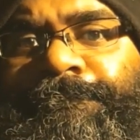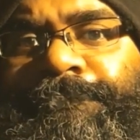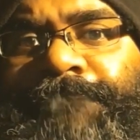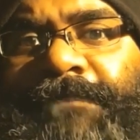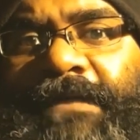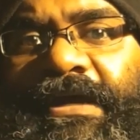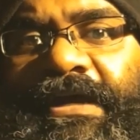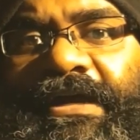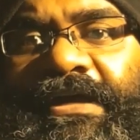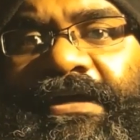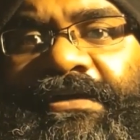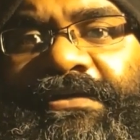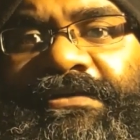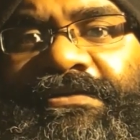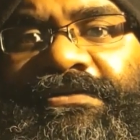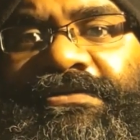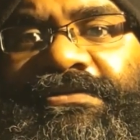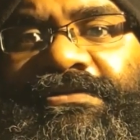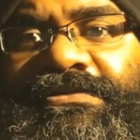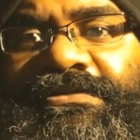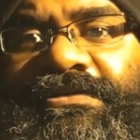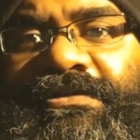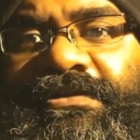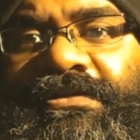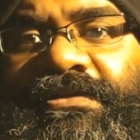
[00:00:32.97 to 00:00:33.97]

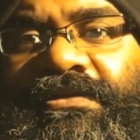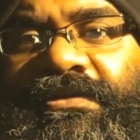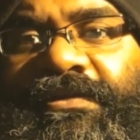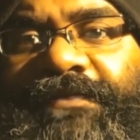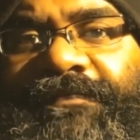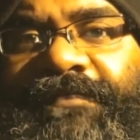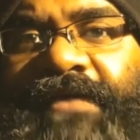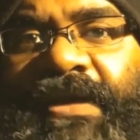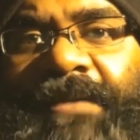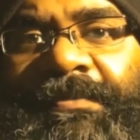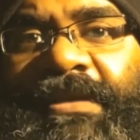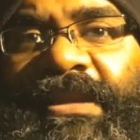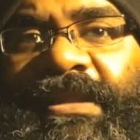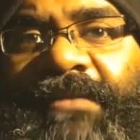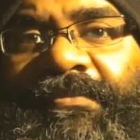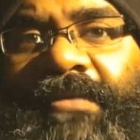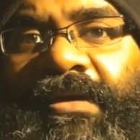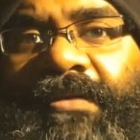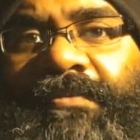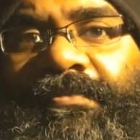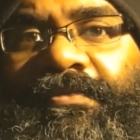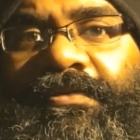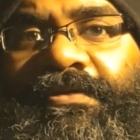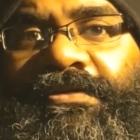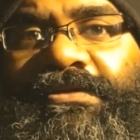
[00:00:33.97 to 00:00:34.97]
and the family
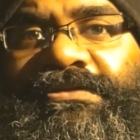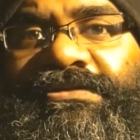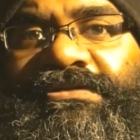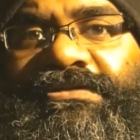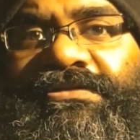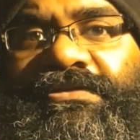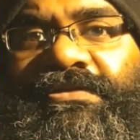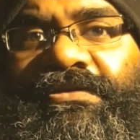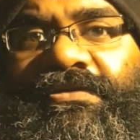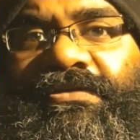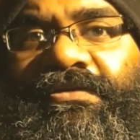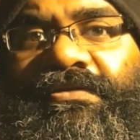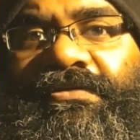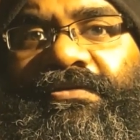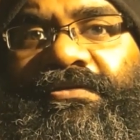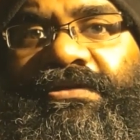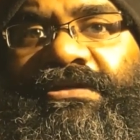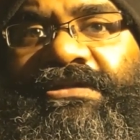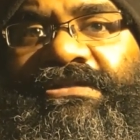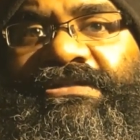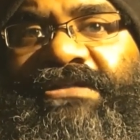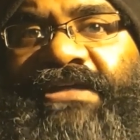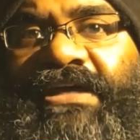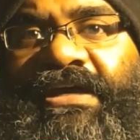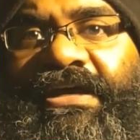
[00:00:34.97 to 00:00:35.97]
members
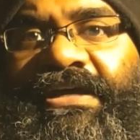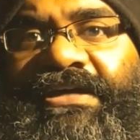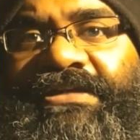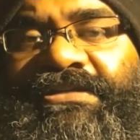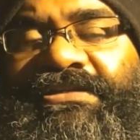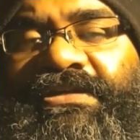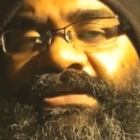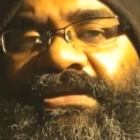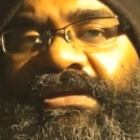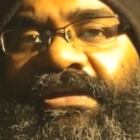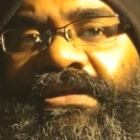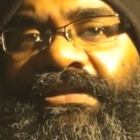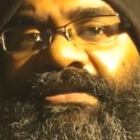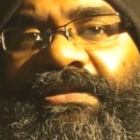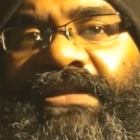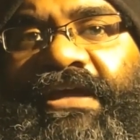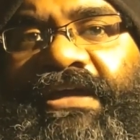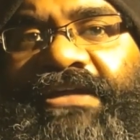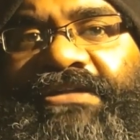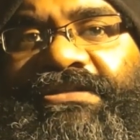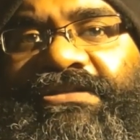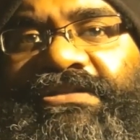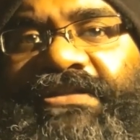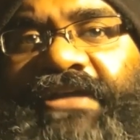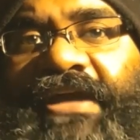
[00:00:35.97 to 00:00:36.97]
decide
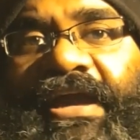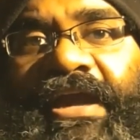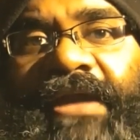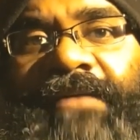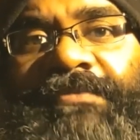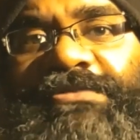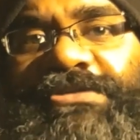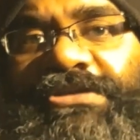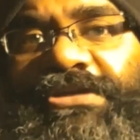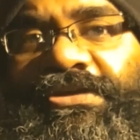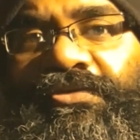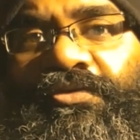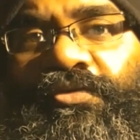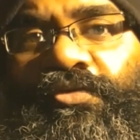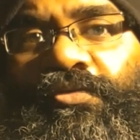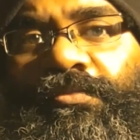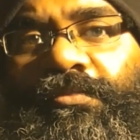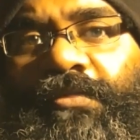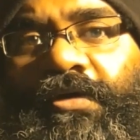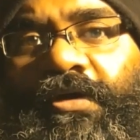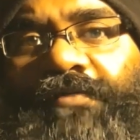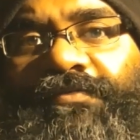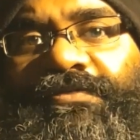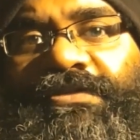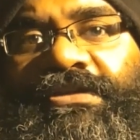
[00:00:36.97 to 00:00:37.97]
that the empty room
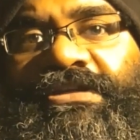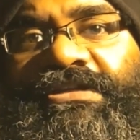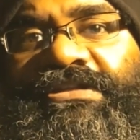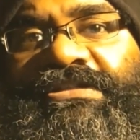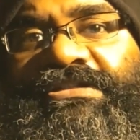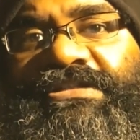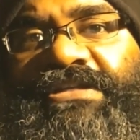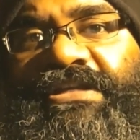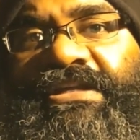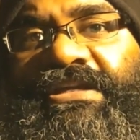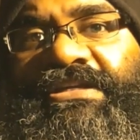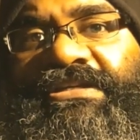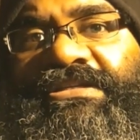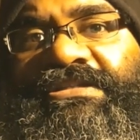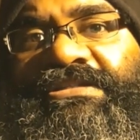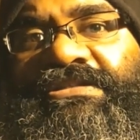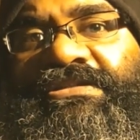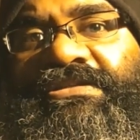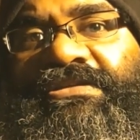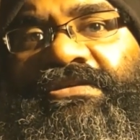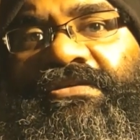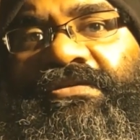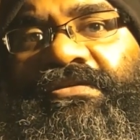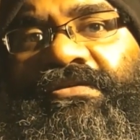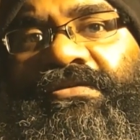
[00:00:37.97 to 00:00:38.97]
of the deceased
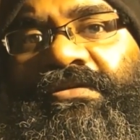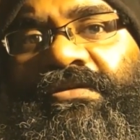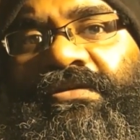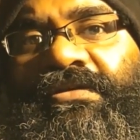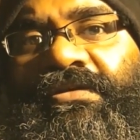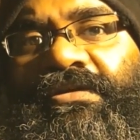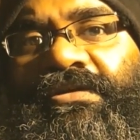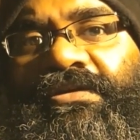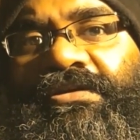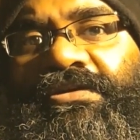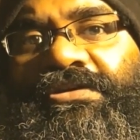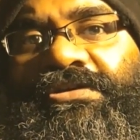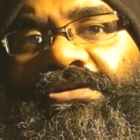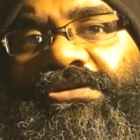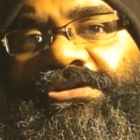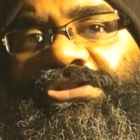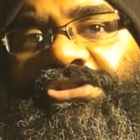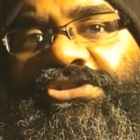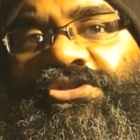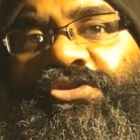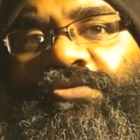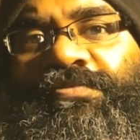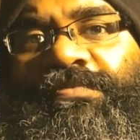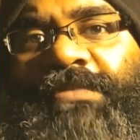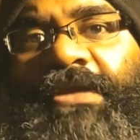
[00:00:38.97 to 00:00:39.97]

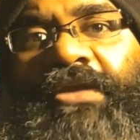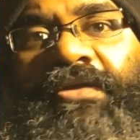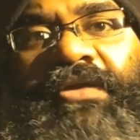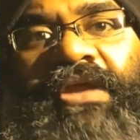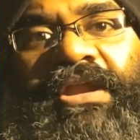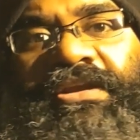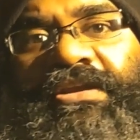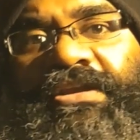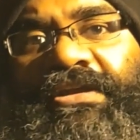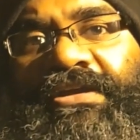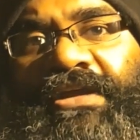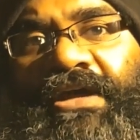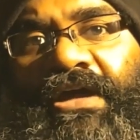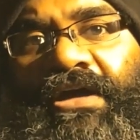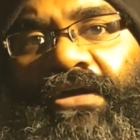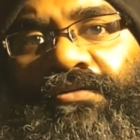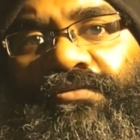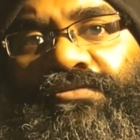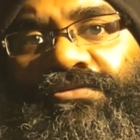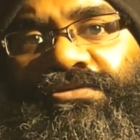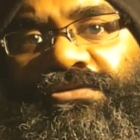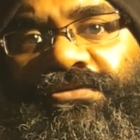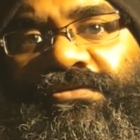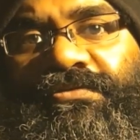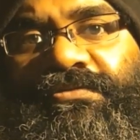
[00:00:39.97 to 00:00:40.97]
should be rented
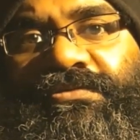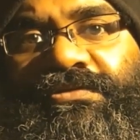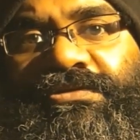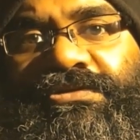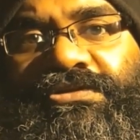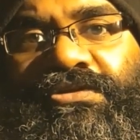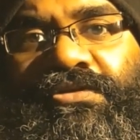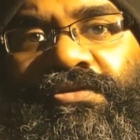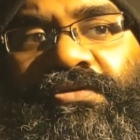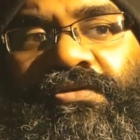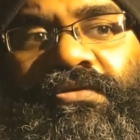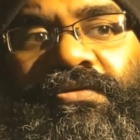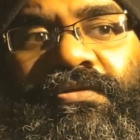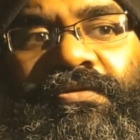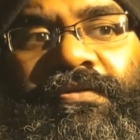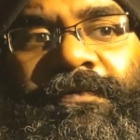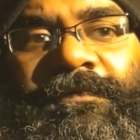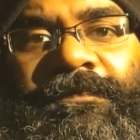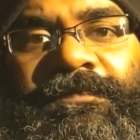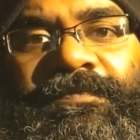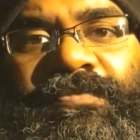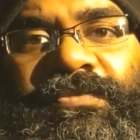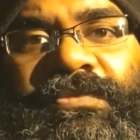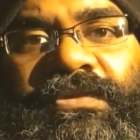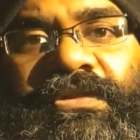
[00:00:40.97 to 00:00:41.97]
out. So
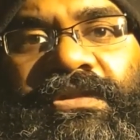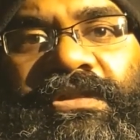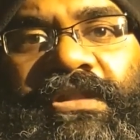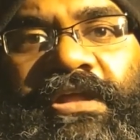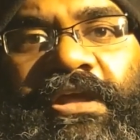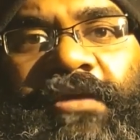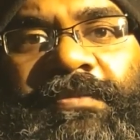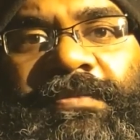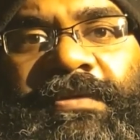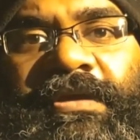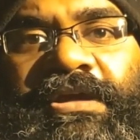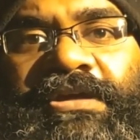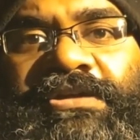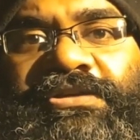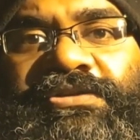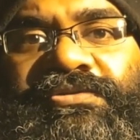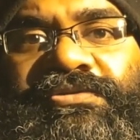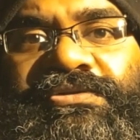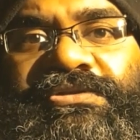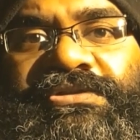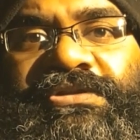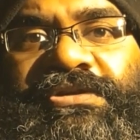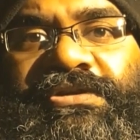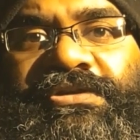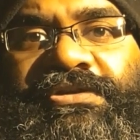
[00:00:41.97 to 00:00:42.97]
they begin to
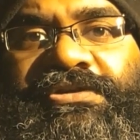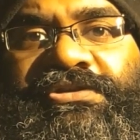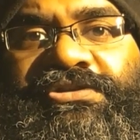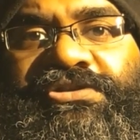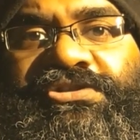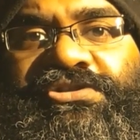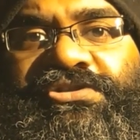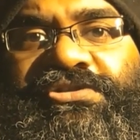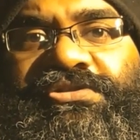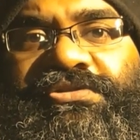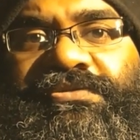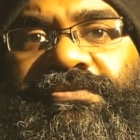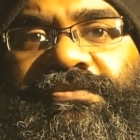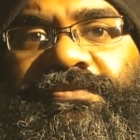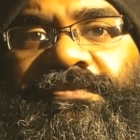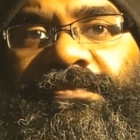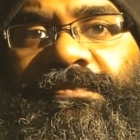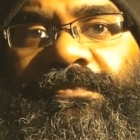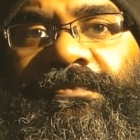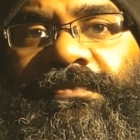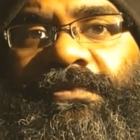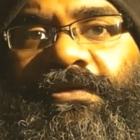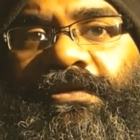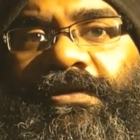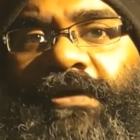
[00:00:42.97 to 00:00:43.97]
search
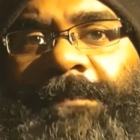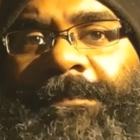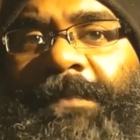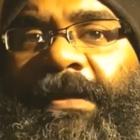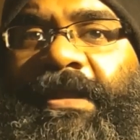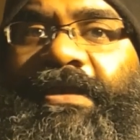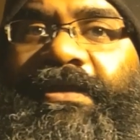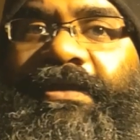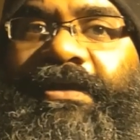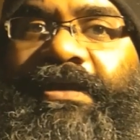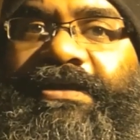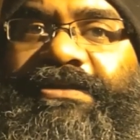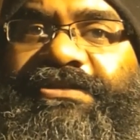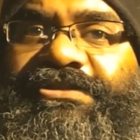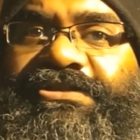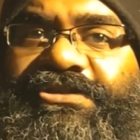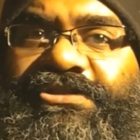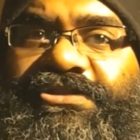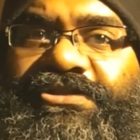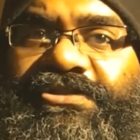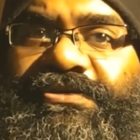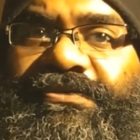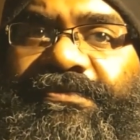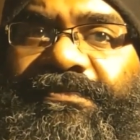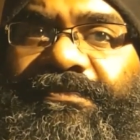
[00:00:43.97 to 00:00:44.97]
a paying guest.